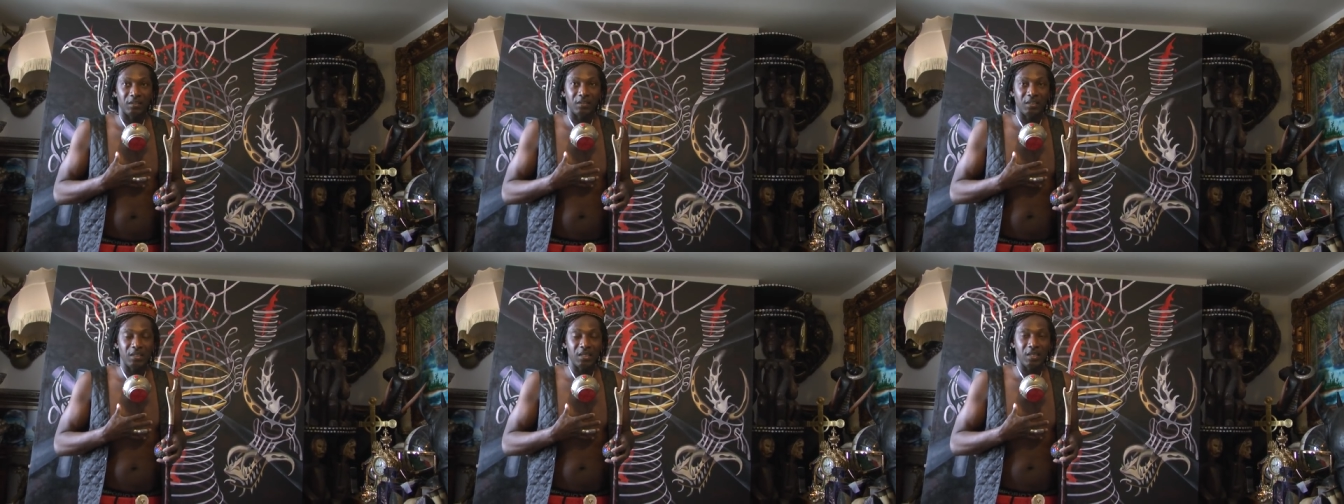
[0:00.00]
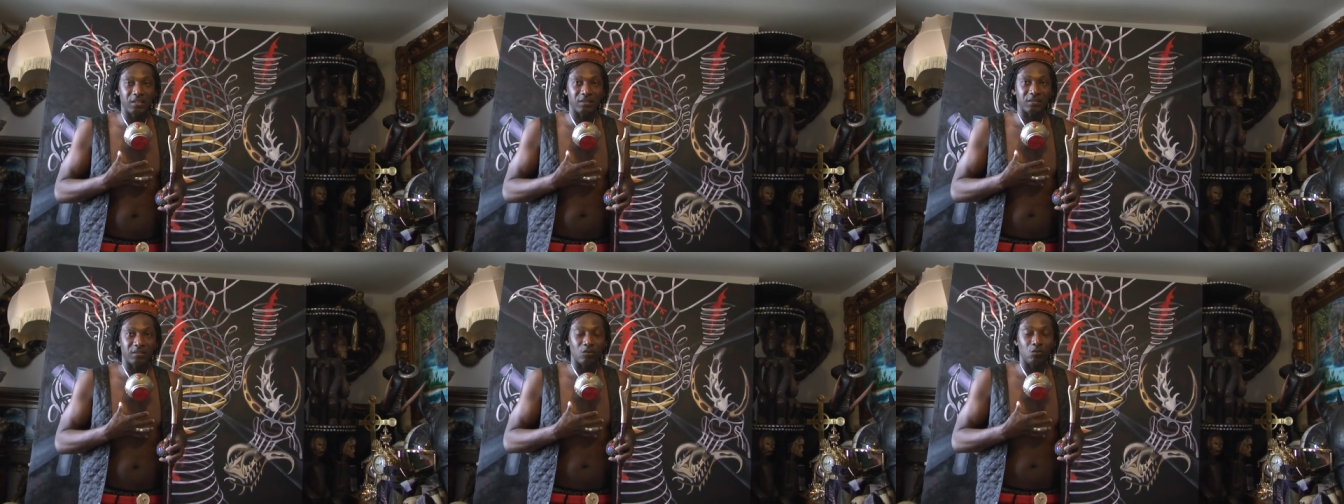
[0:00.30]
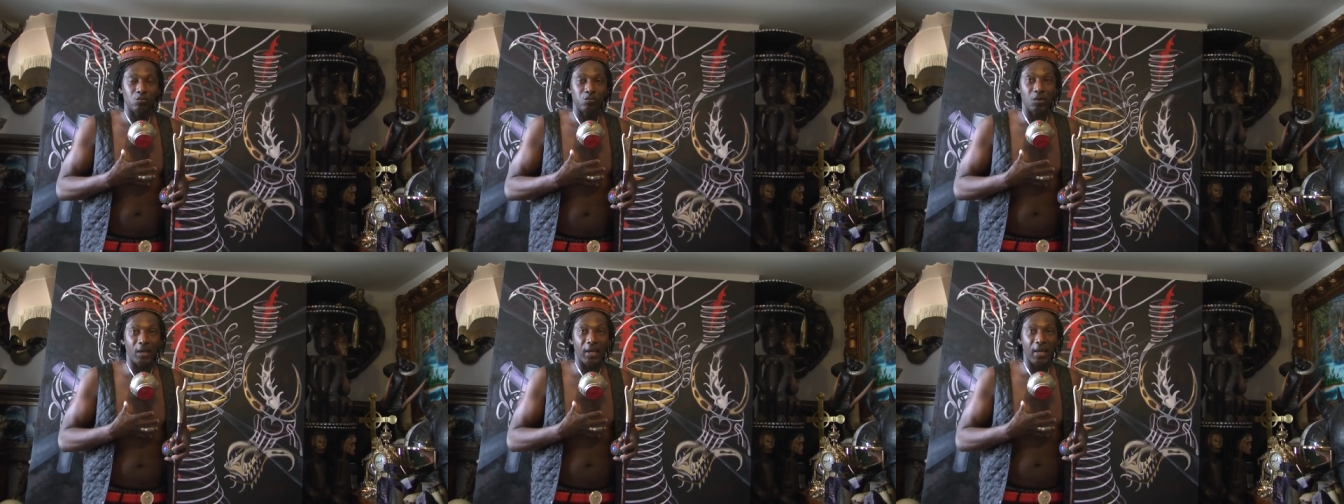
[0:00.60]
is
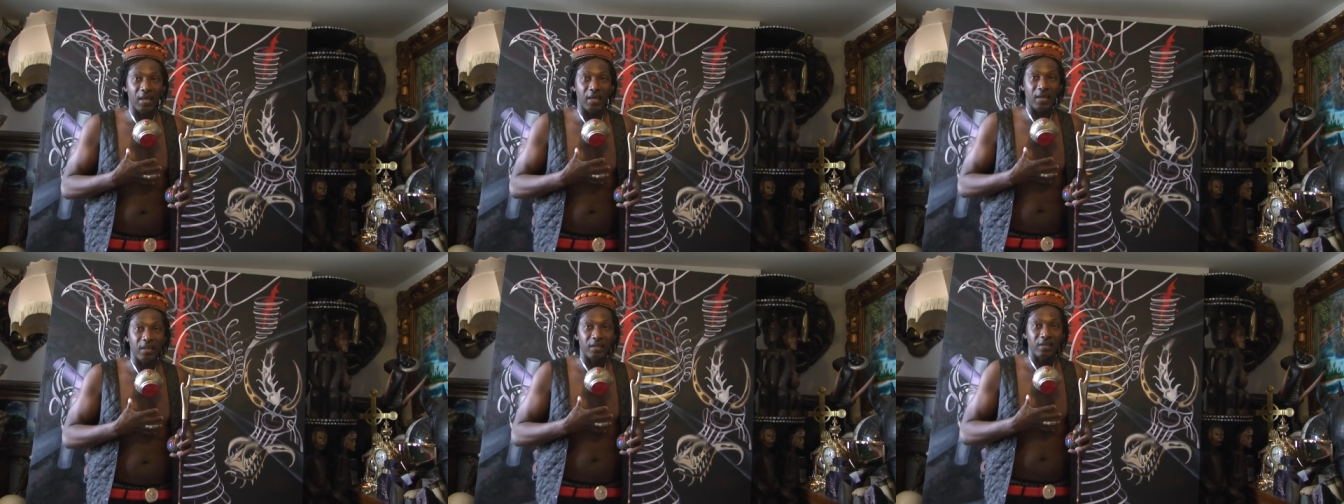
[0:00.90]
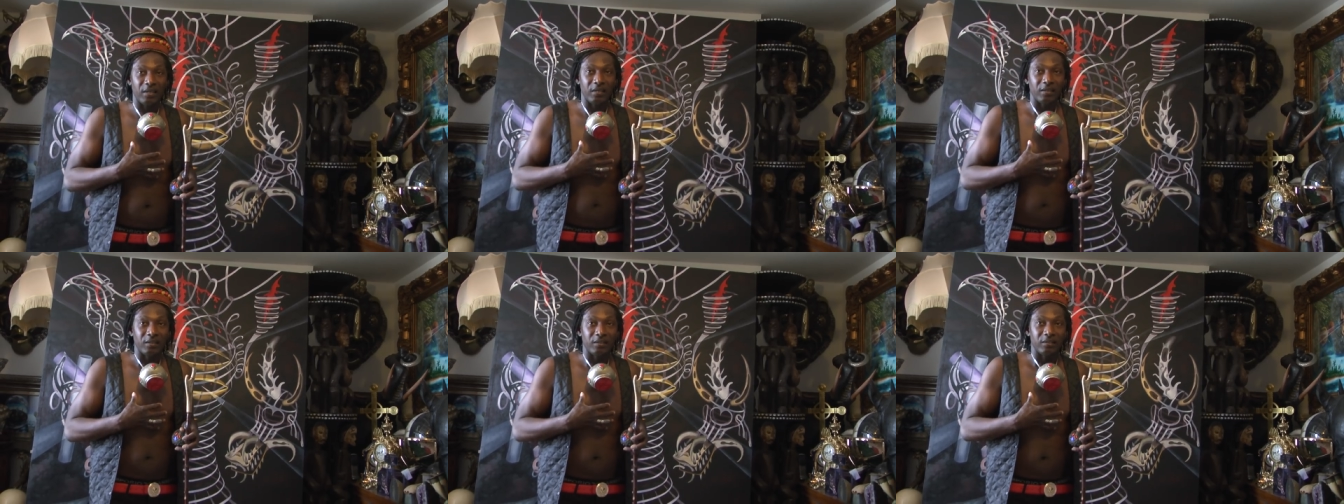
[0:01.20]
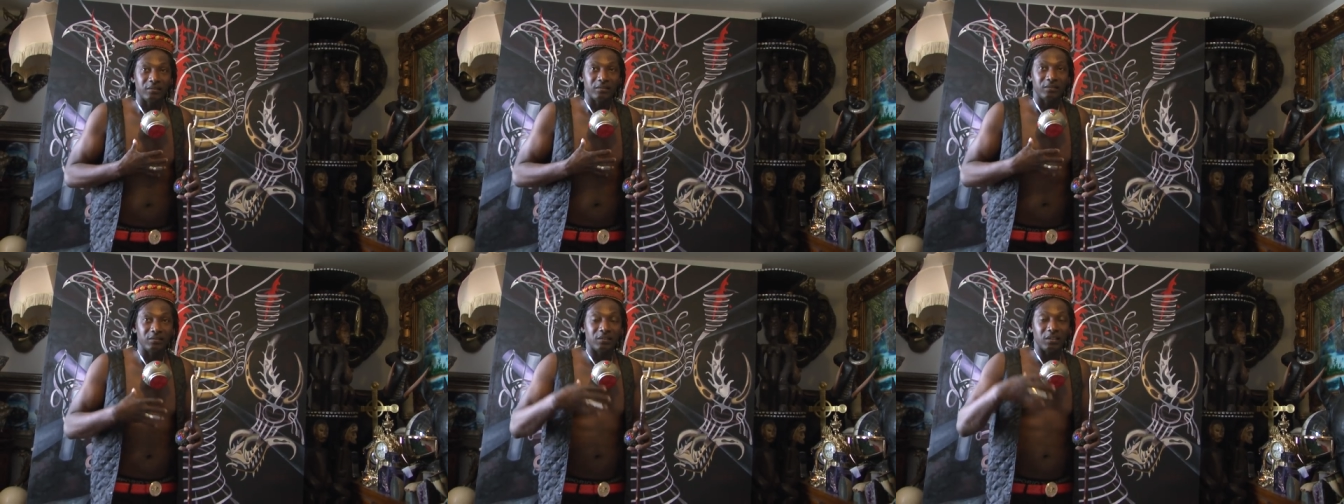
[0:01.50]
where
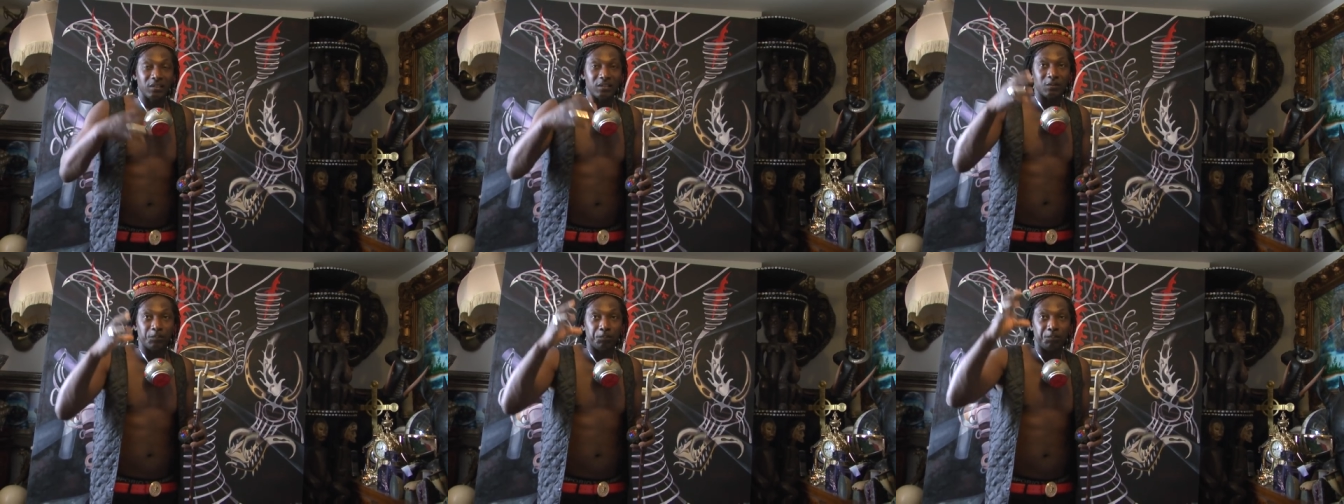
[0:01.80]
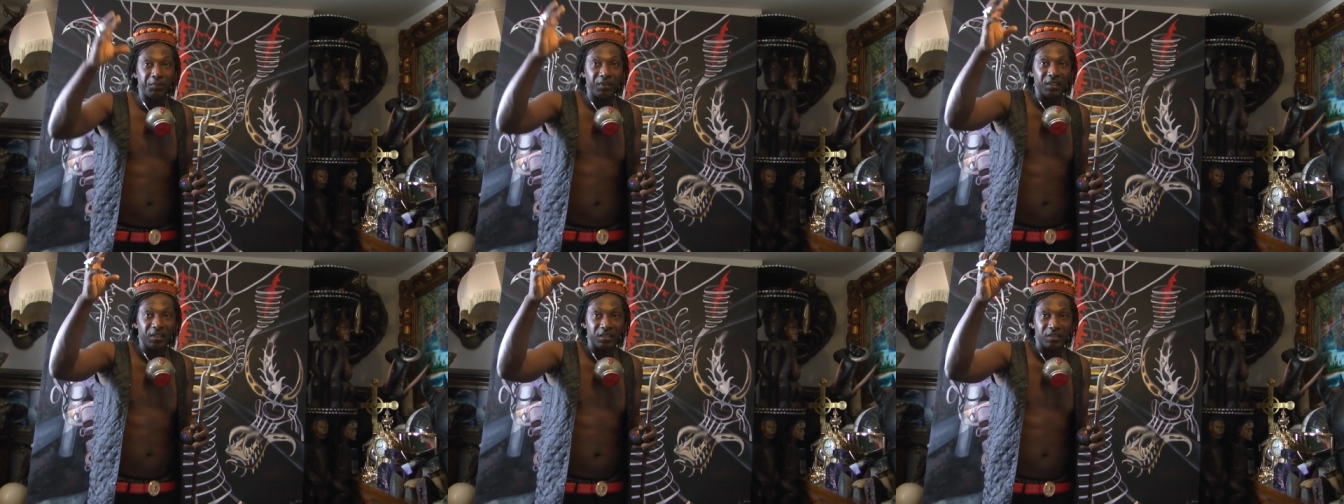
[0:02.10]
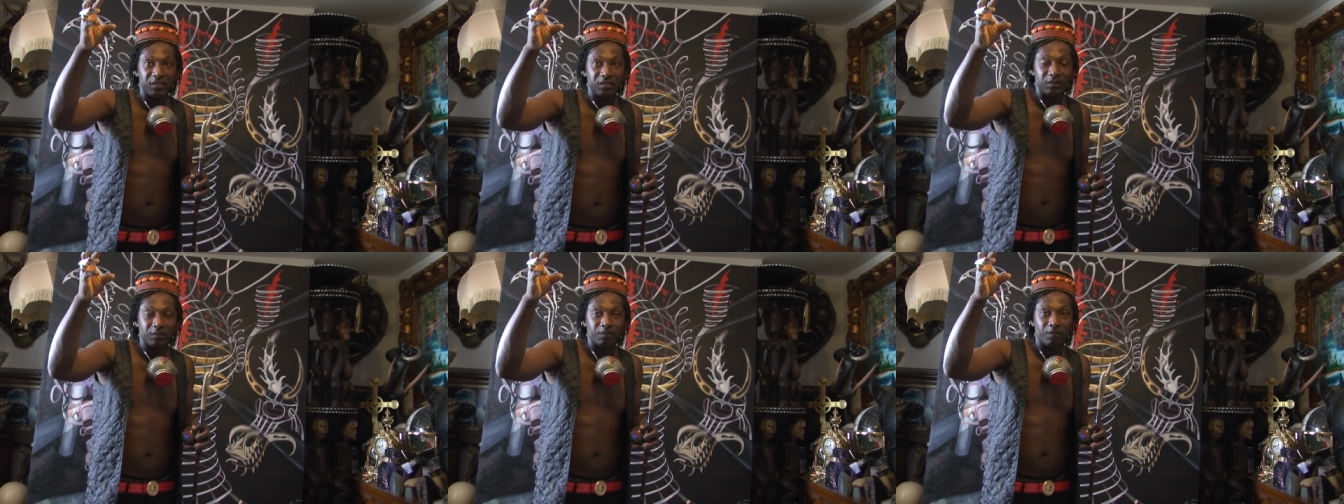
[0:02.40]
the
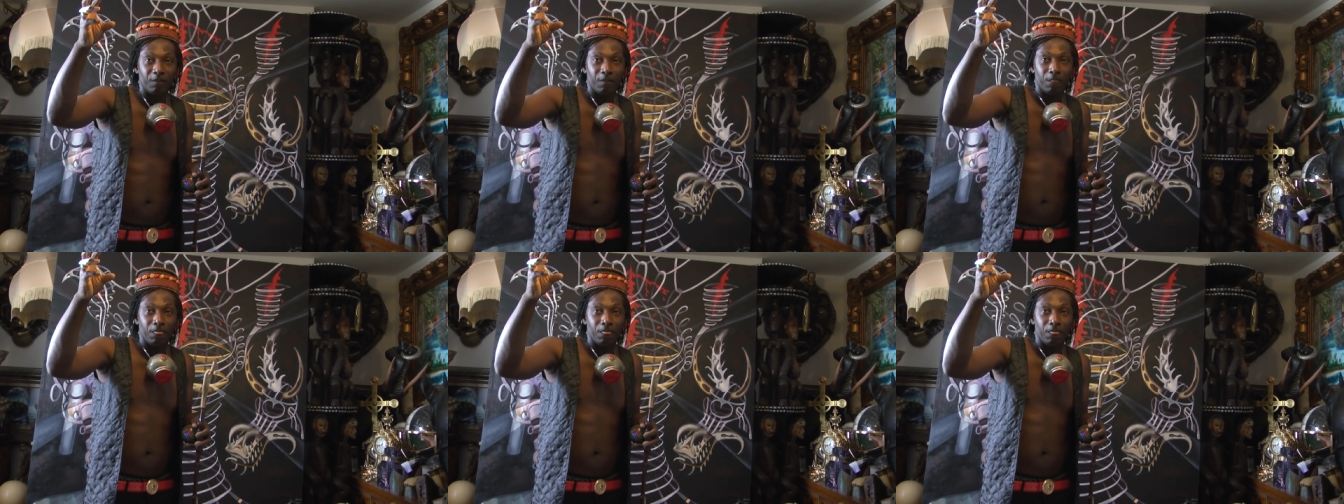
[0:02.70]
spirit